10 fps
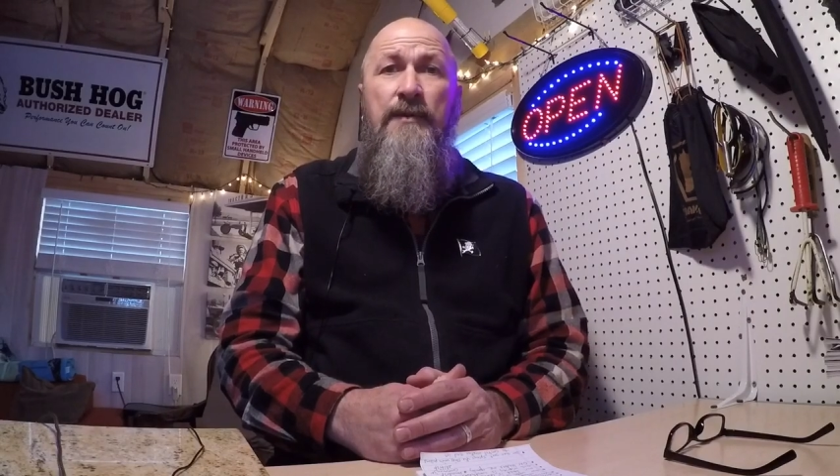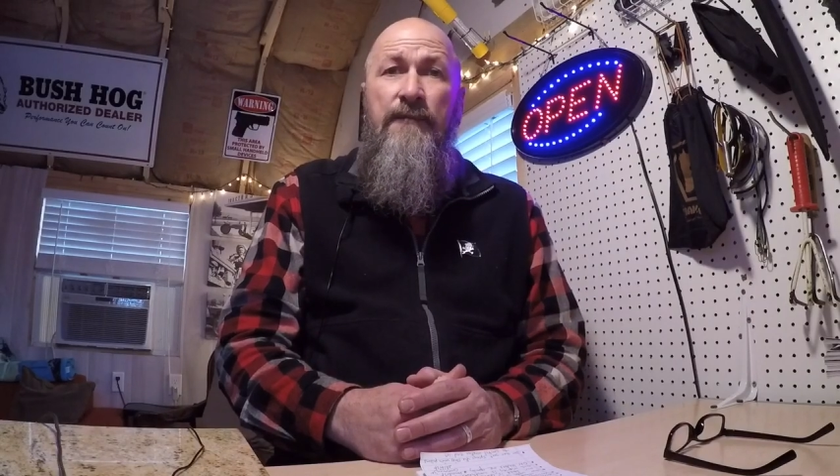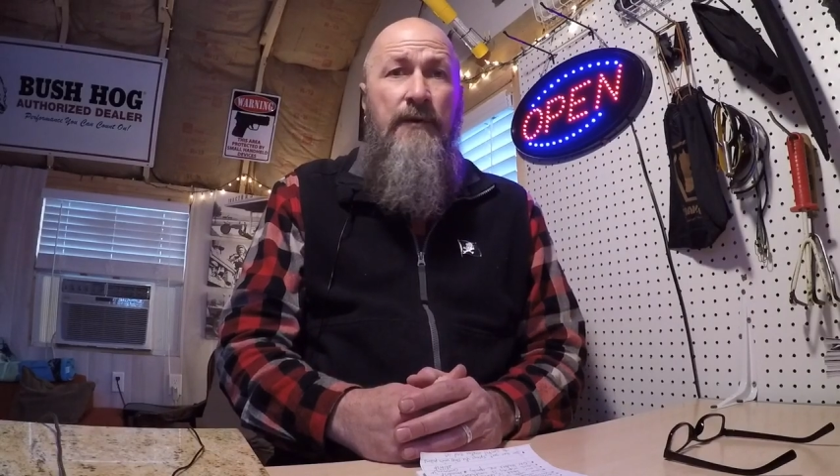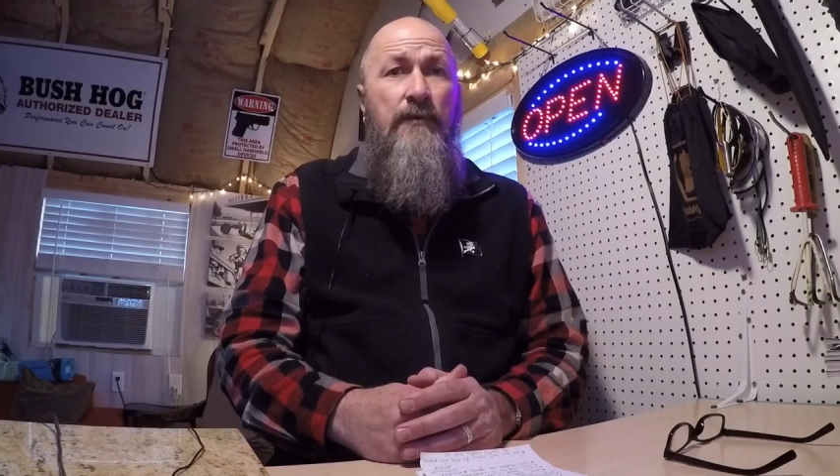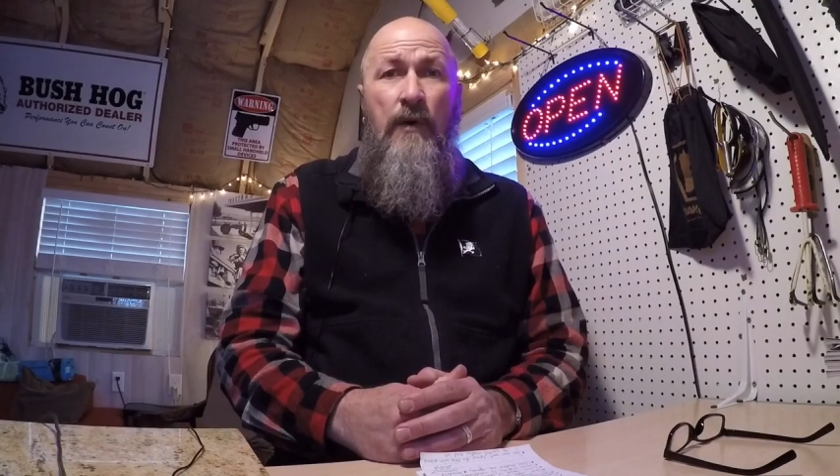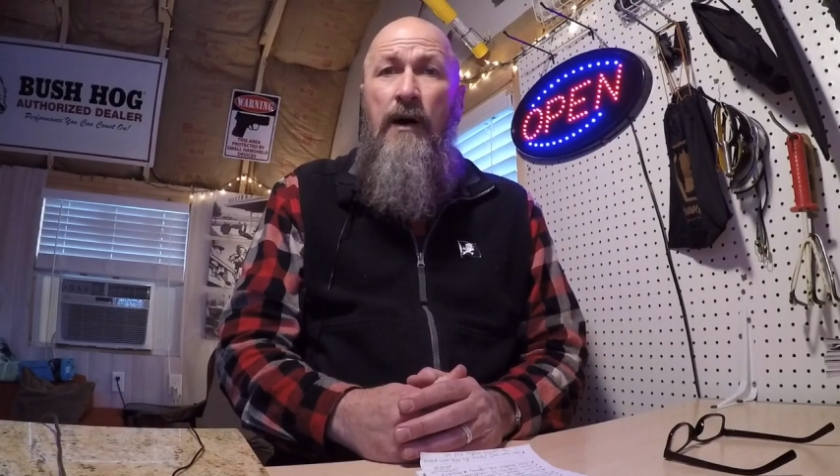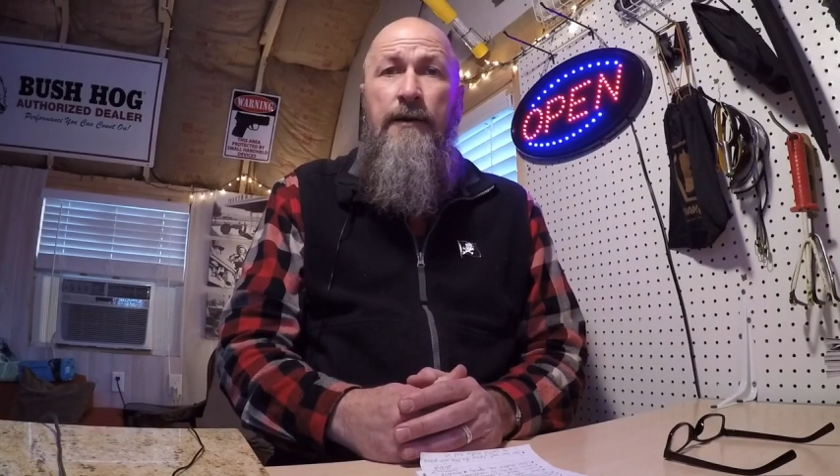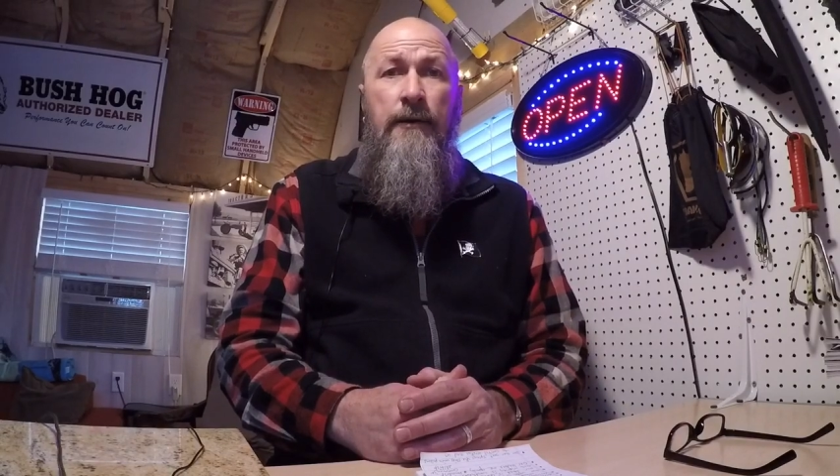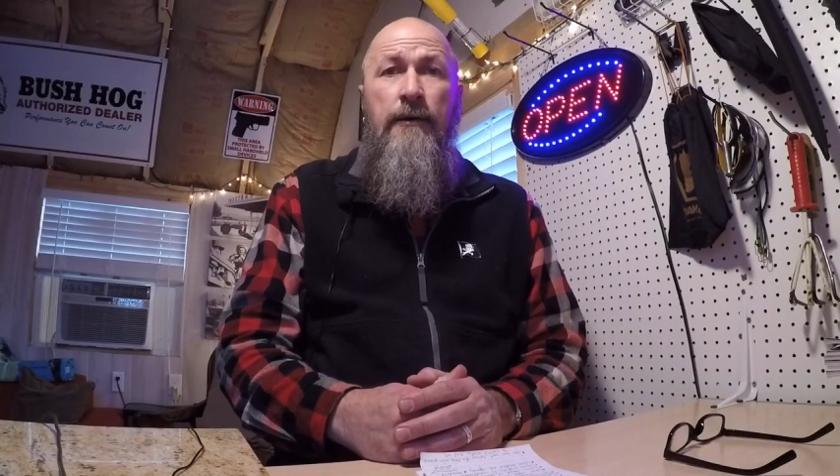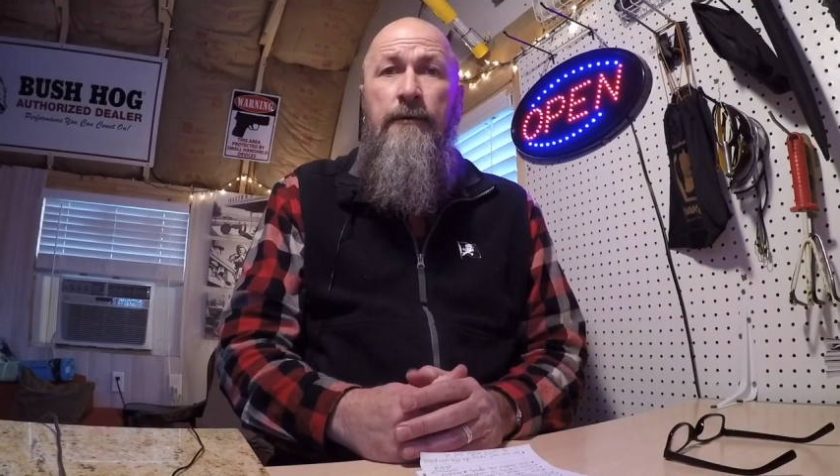some food and
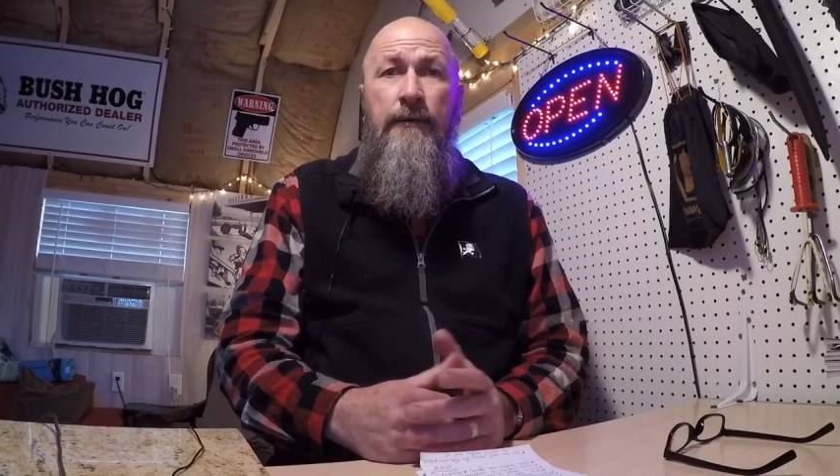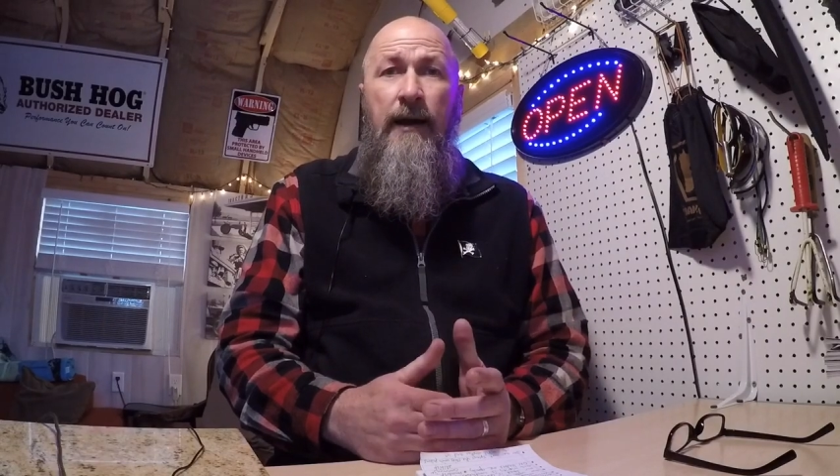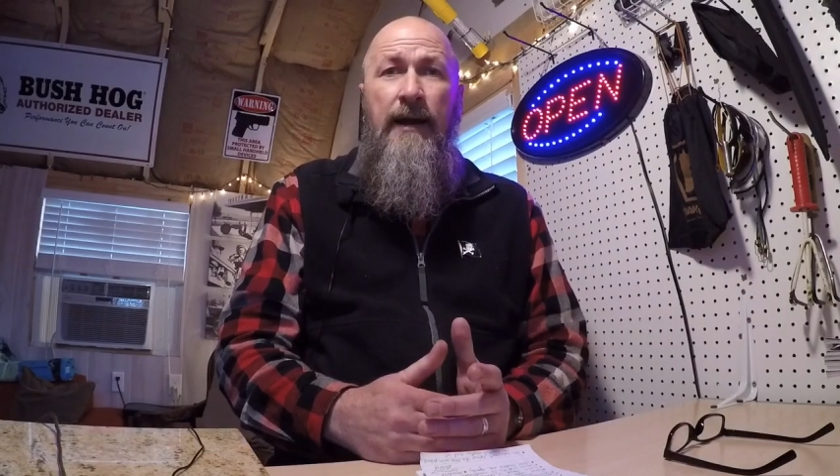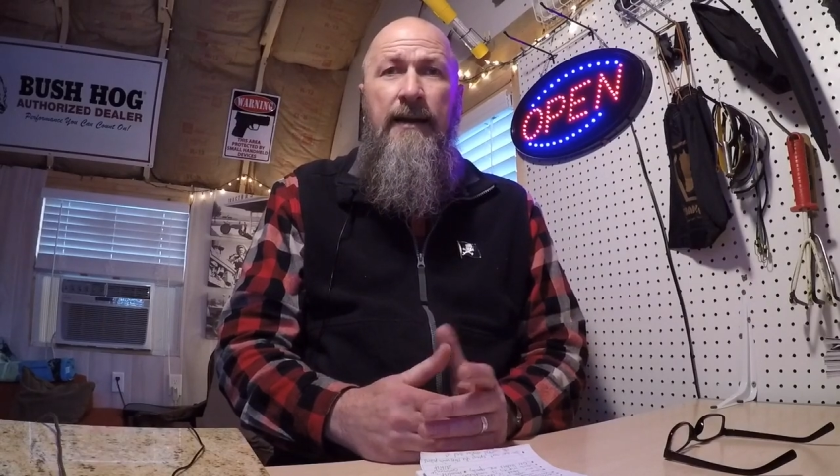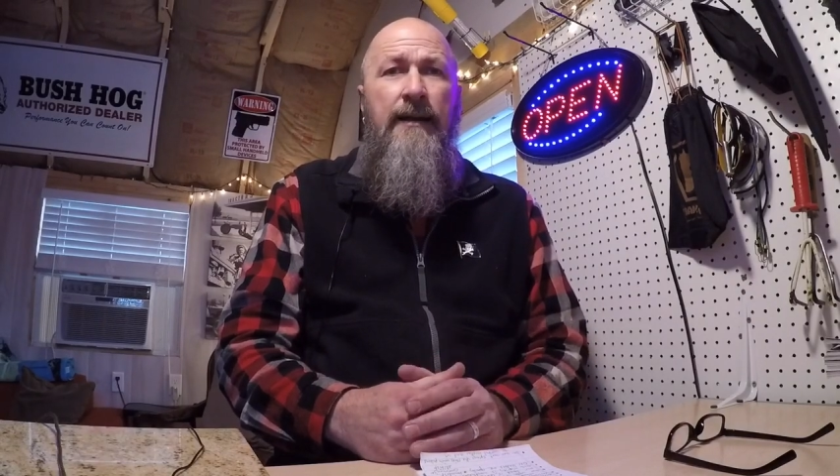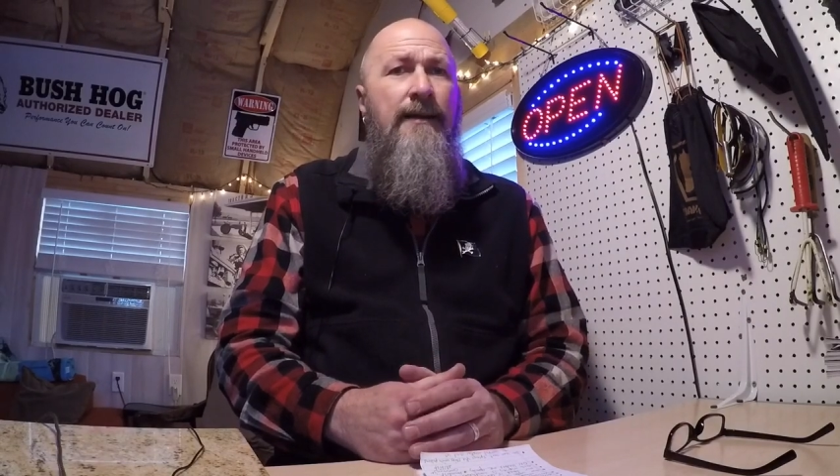water, right?